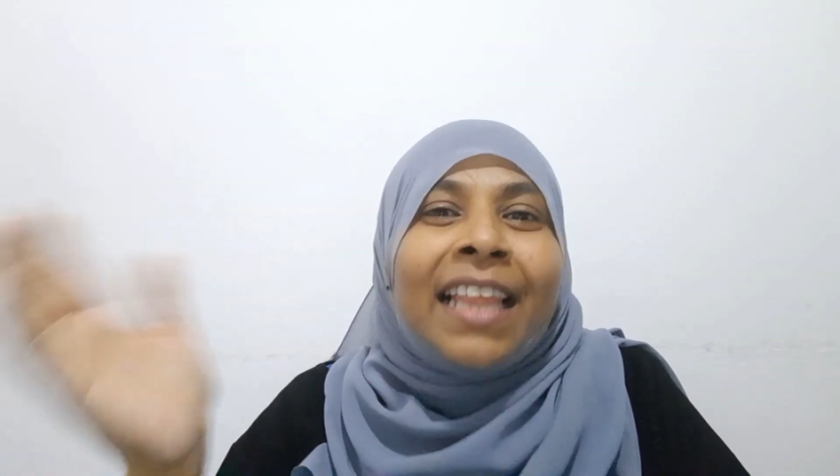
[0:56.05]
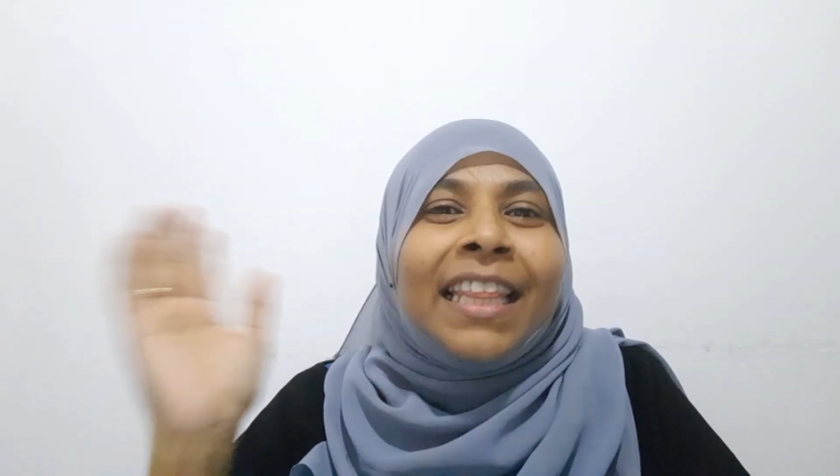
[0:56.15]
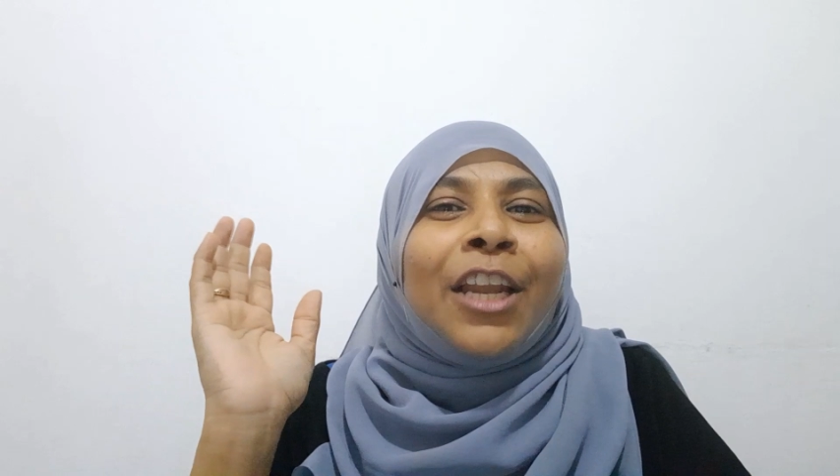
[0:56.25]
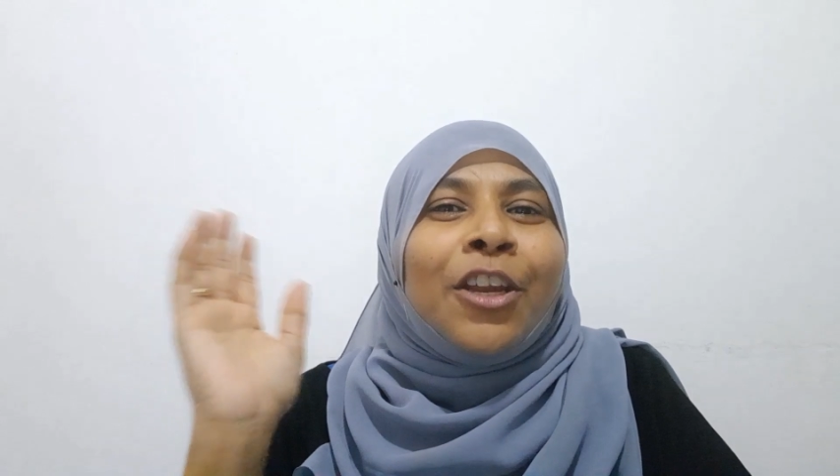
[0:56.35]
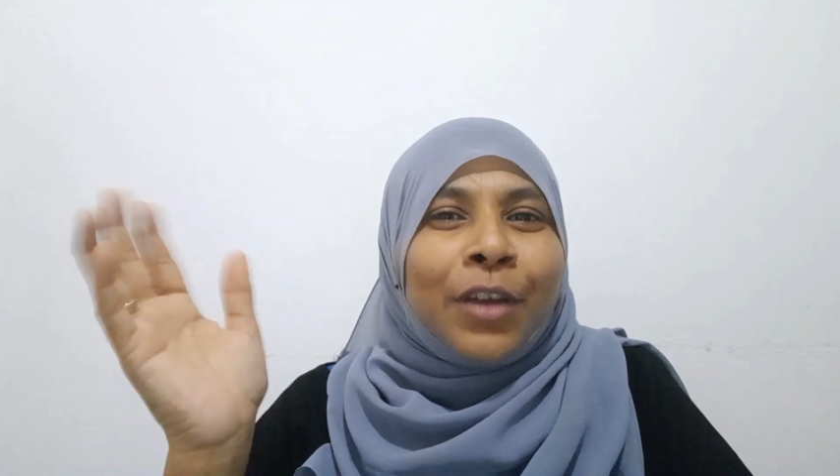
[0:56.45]

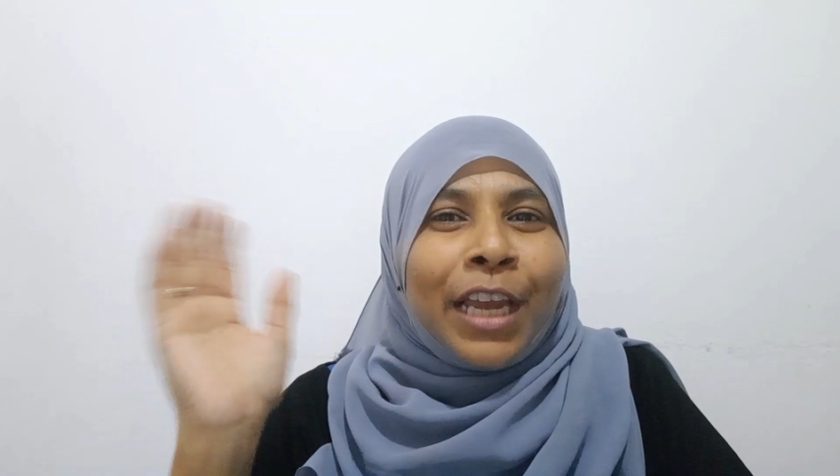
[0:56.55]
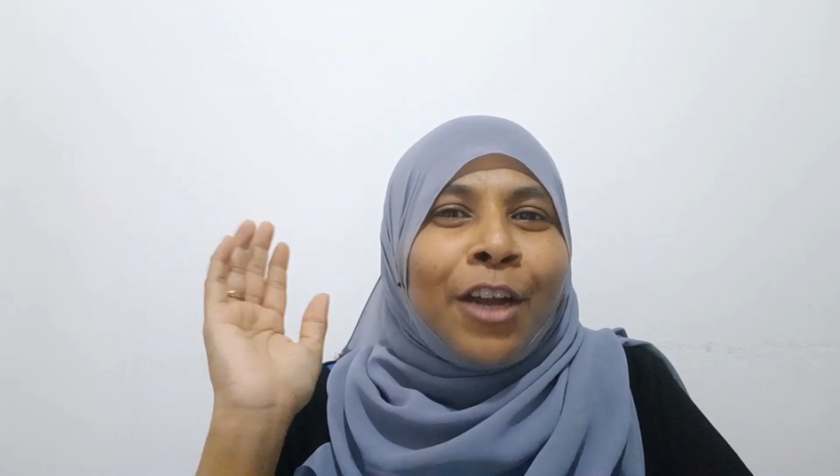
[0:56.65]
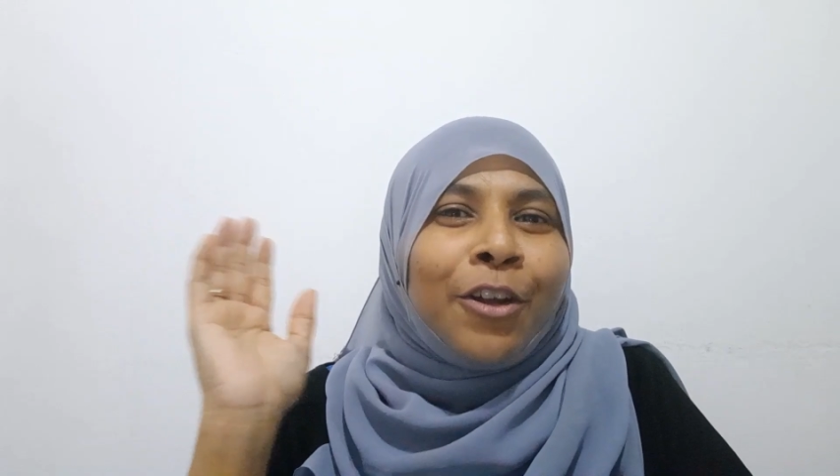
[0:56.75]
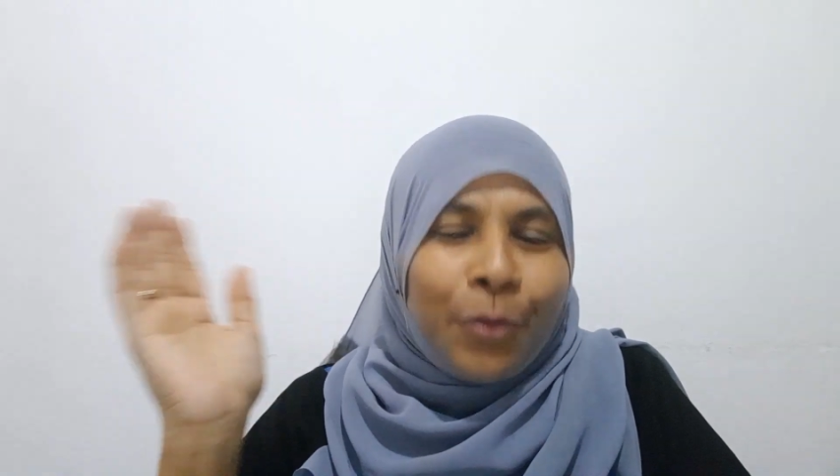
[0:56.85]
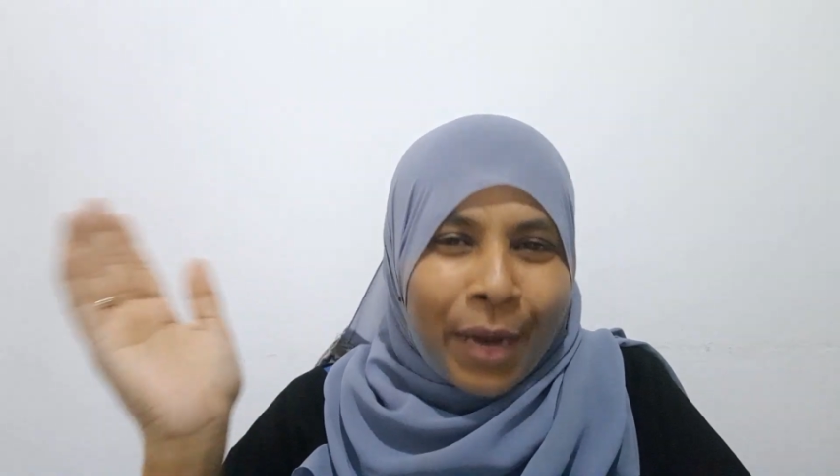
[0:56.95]
then you
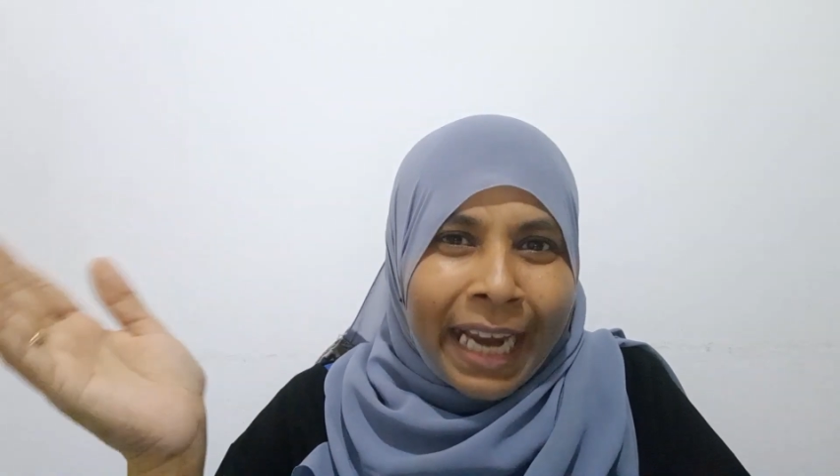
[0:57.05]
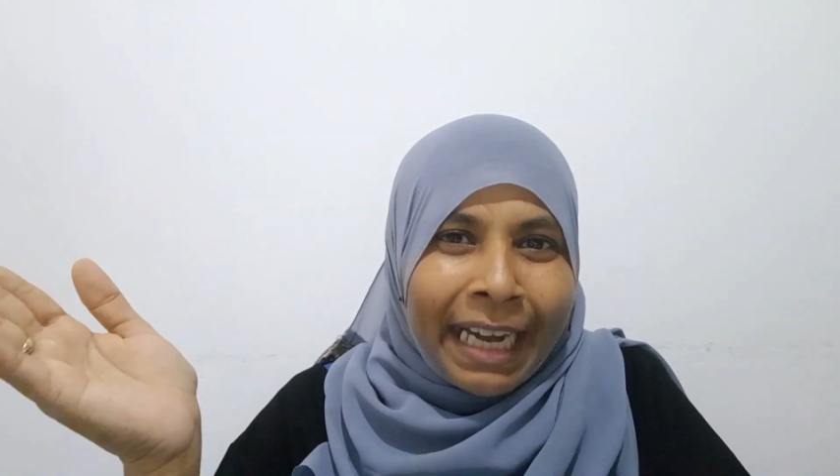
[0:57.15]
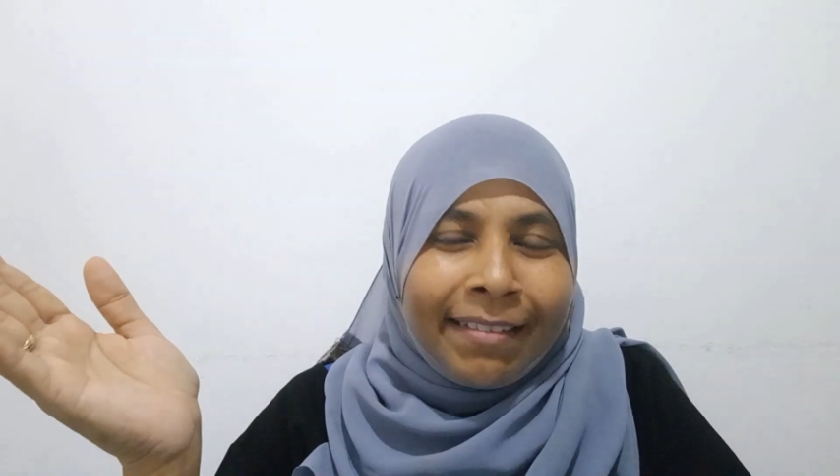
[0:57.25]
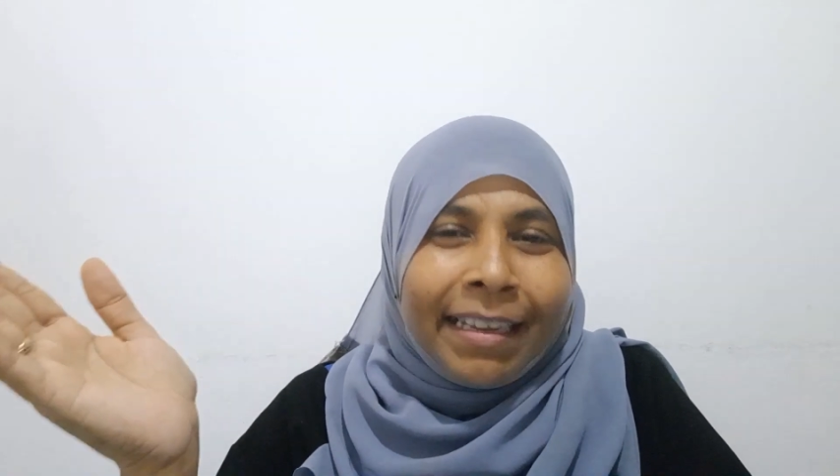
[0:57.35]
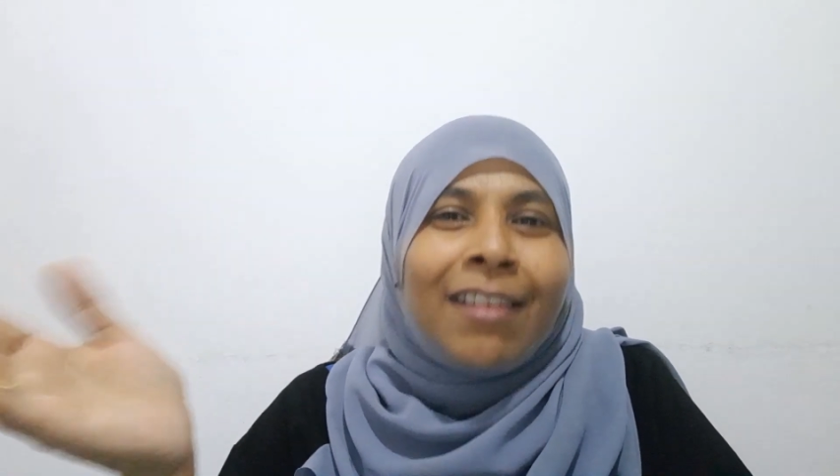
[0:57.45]
can do
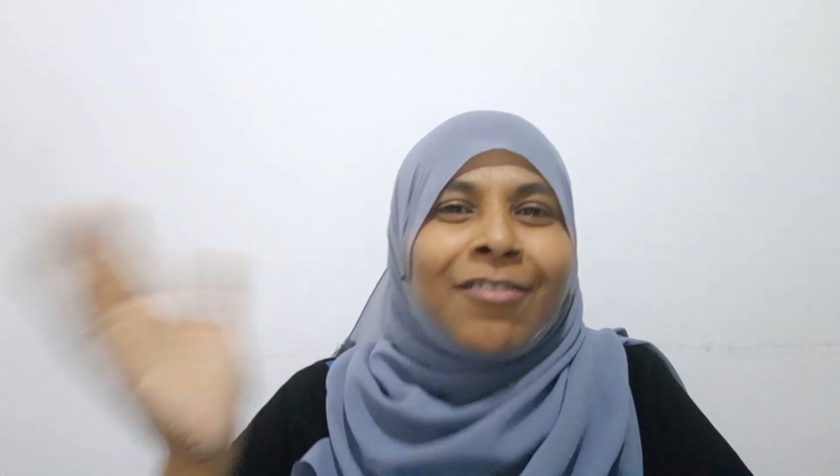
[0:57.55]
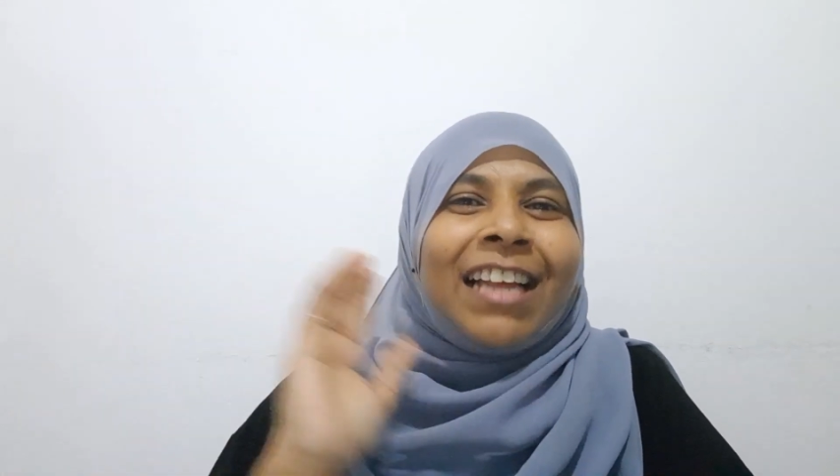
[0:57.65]
anything